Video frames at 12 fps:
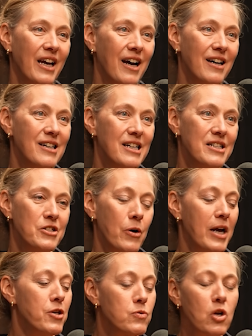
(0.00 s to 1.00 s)
Yeah.
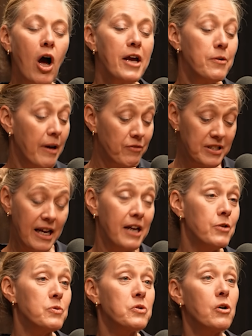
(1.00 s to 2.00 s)
So I use I have to say
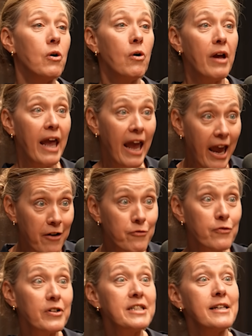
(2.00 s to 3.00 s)
I use
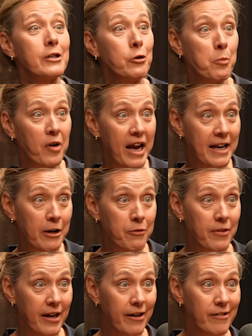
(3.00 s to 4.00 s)
every single brand
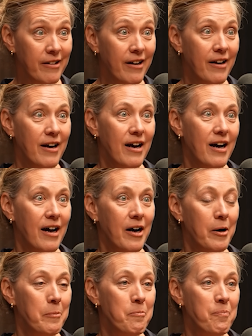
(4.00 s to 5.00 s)
out there,
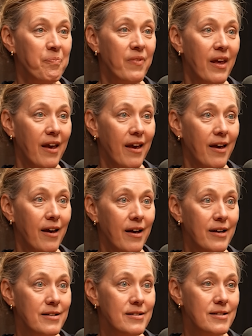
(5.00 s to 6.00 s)
um,
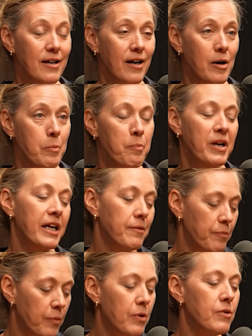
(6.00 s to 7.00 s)
and uh, but
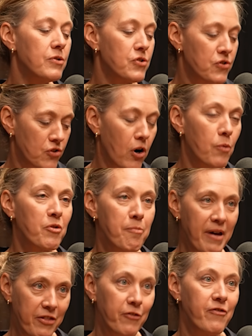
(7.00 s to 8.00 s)
I start
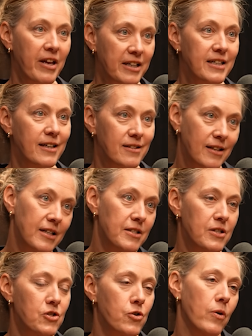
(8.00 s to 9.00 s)
with methylphenidate
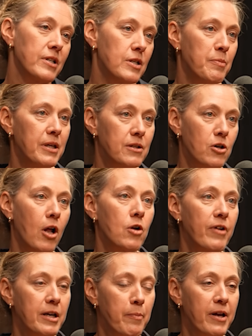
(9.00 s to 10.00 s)
because it's shown to be
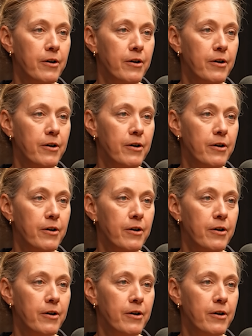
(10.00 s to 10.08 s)
tolerated